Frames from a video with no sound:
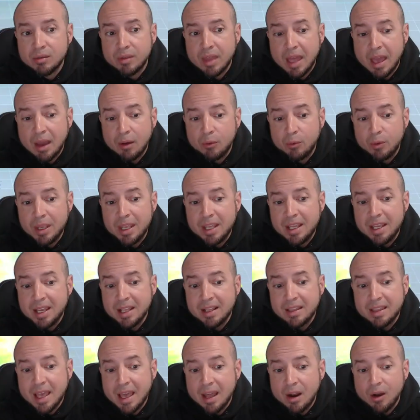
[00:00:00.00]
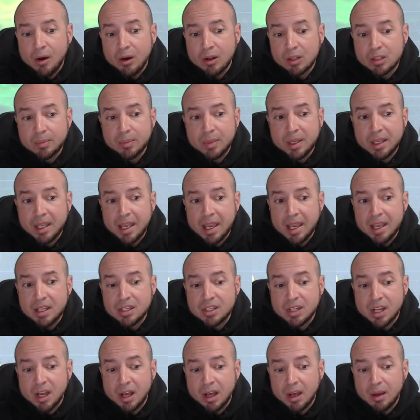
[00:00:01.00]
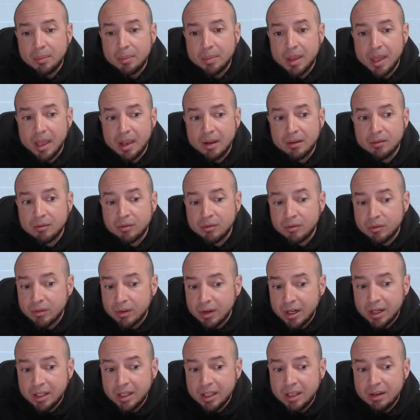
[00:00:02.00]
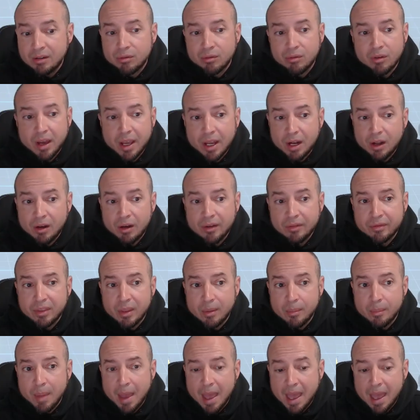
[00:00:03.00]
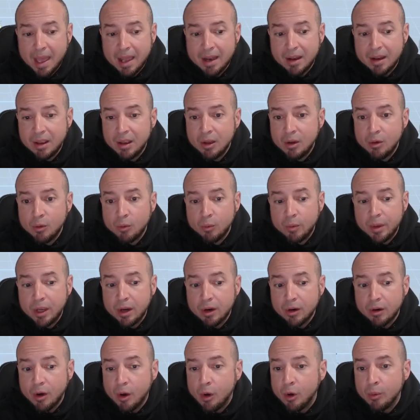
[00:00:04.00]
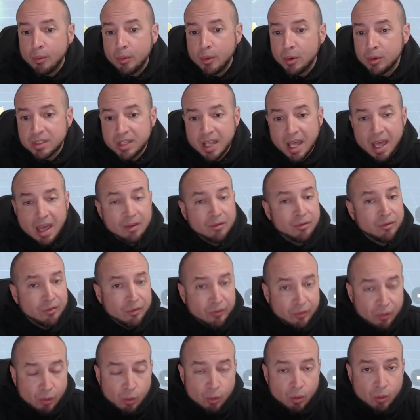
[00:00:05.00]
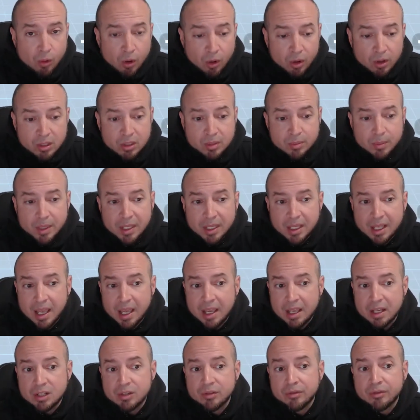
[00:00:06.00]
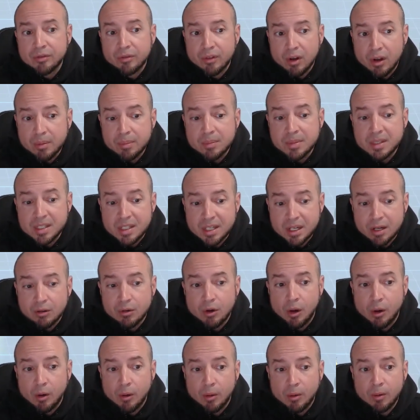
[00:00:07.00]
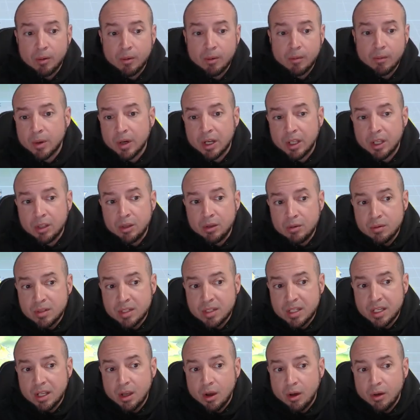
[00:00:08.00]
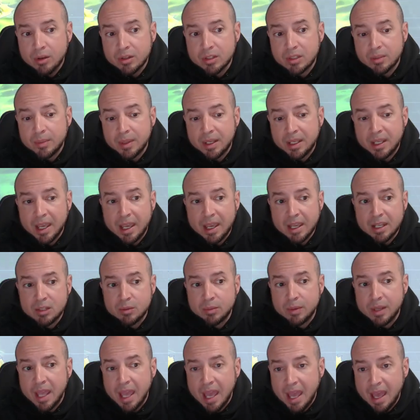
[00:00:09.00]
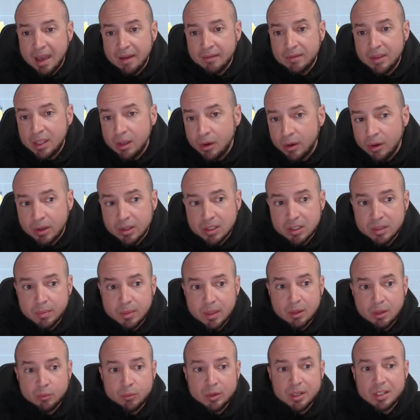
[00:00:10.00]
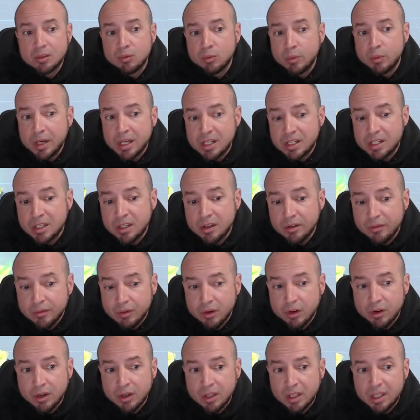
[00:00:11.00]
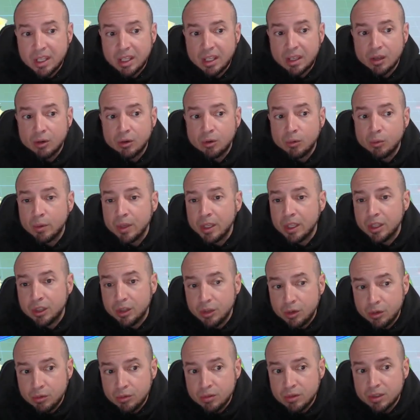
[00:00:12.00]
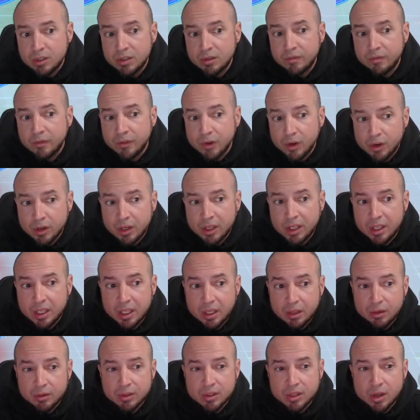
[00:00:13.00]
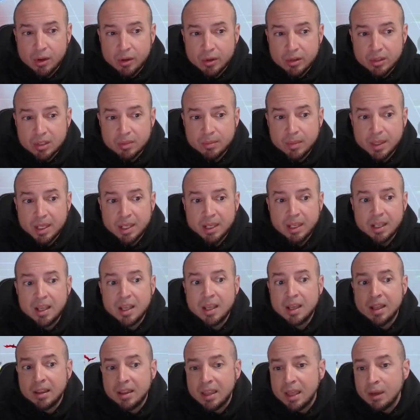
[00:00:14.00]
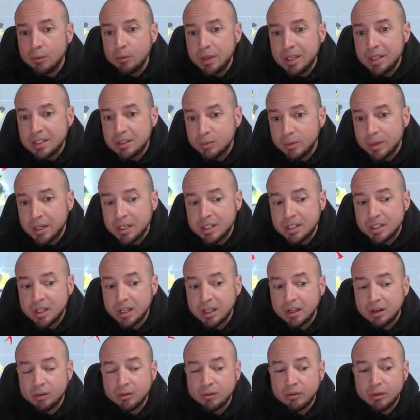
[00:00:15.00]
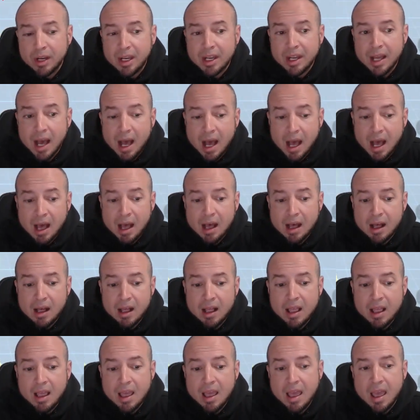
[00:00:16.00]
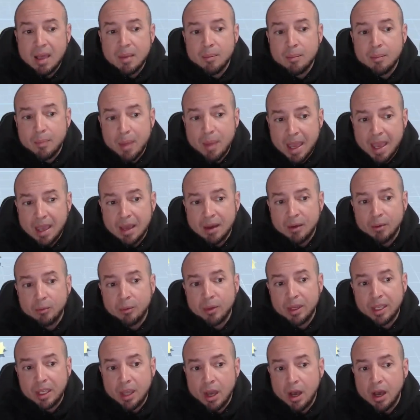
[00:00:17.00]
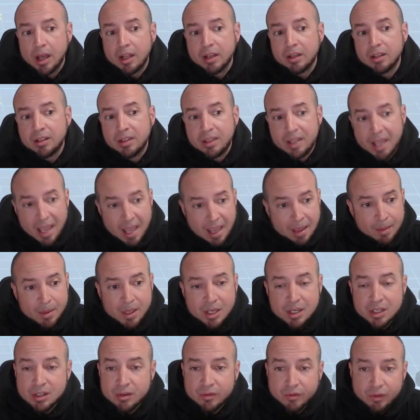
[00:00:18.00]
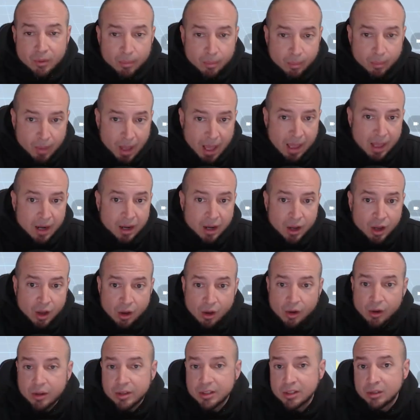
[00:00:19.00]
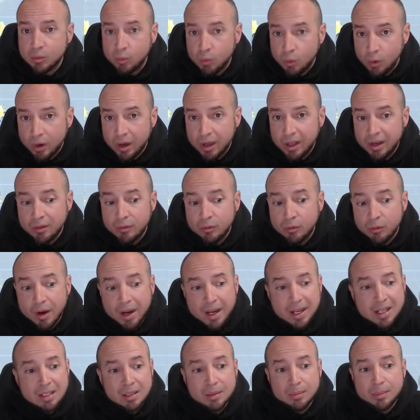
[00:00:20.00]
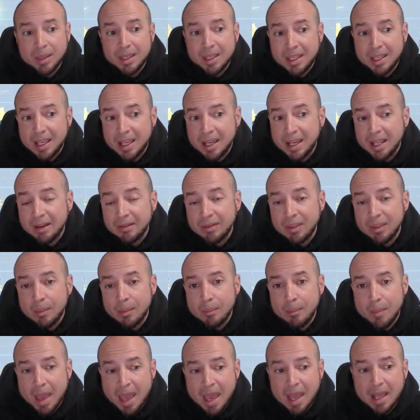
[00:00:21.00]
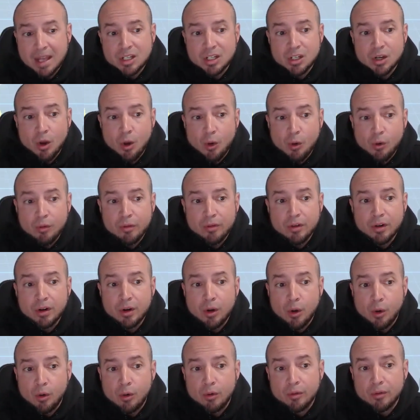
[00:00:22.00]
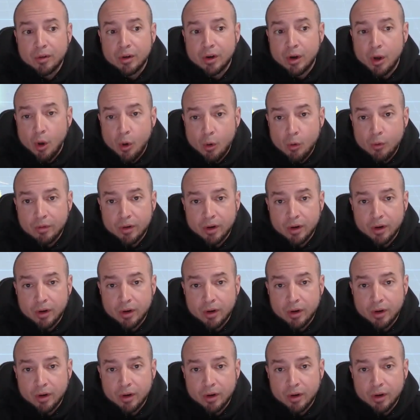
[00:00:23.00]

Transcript: so that we get that ultimate gauge up, and really right off the bat, we are almost at full ultimate gauge from zero. So we're going to use the ultimate gauge. We have the ultimate. We switch to Verdehile. We use Verdehile's ultimate. Then we switch to Narin Ha and bam, we got damage from mana cost 1 right at the beginning of the match over and over and